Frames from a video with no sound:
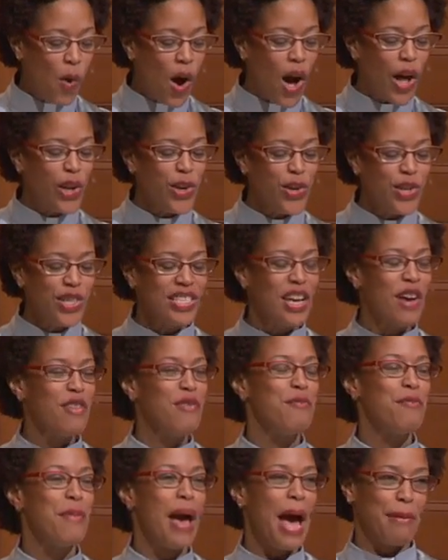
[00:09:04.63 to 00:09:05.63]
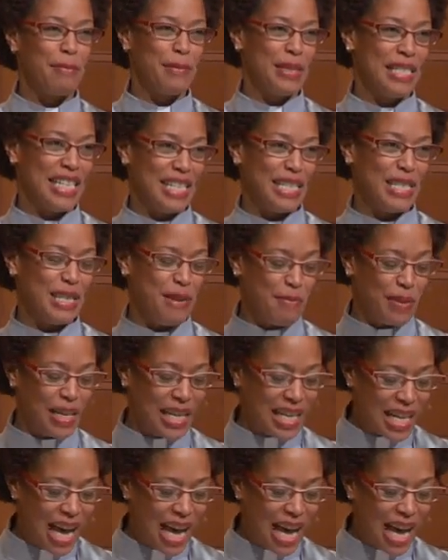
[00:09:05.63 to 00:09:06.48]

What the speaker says: waters of baptism,